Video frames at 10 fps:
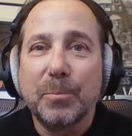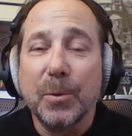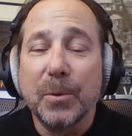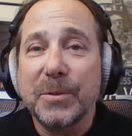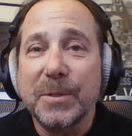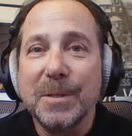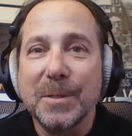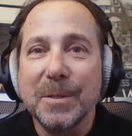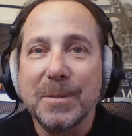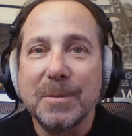
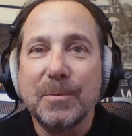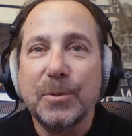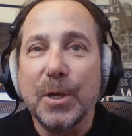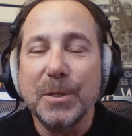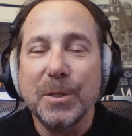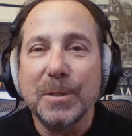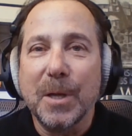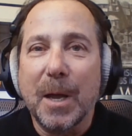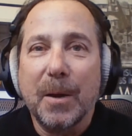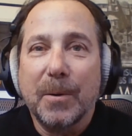prosthesis changing a
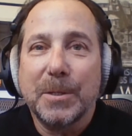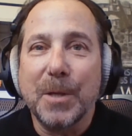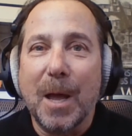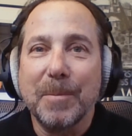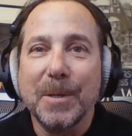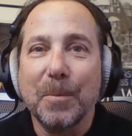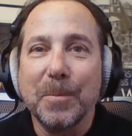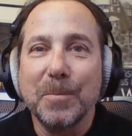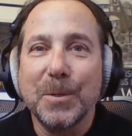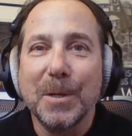tire, and he stopped and helped
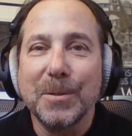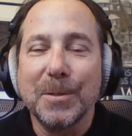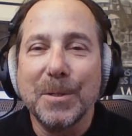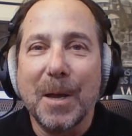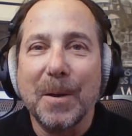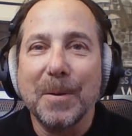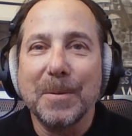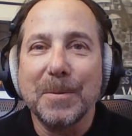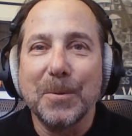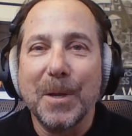him change the tire. And it
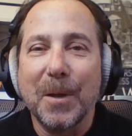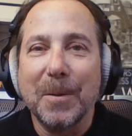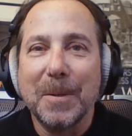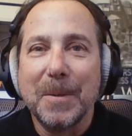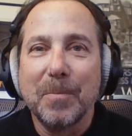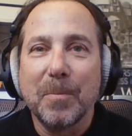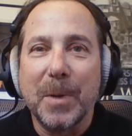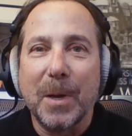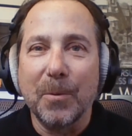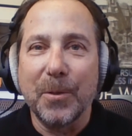turned out
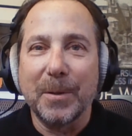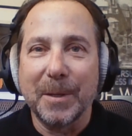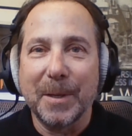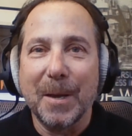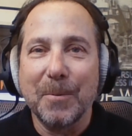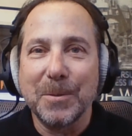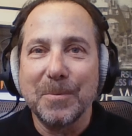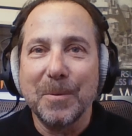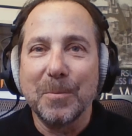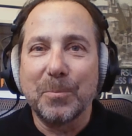Powell thought the guy
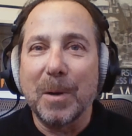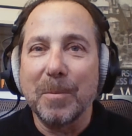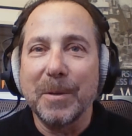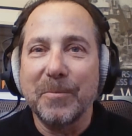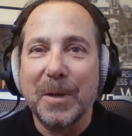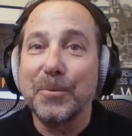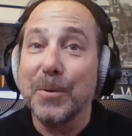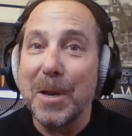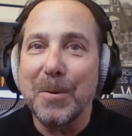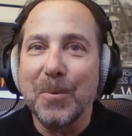was probably a veteran,
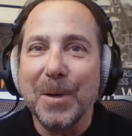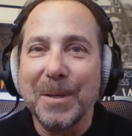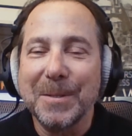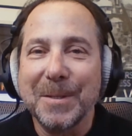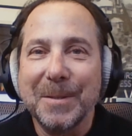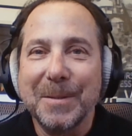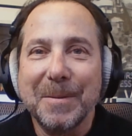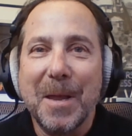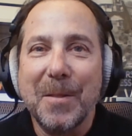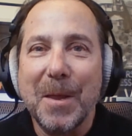and he was,
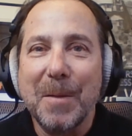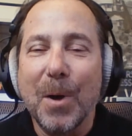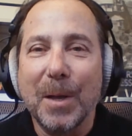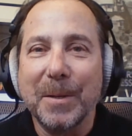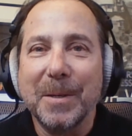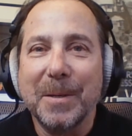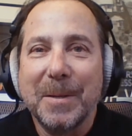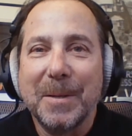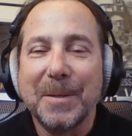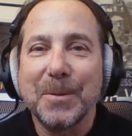and they bonded. And
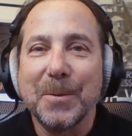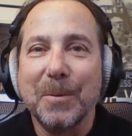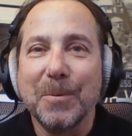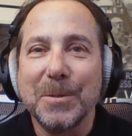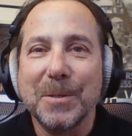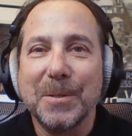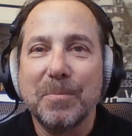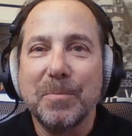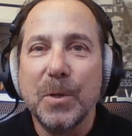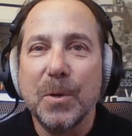so here was this,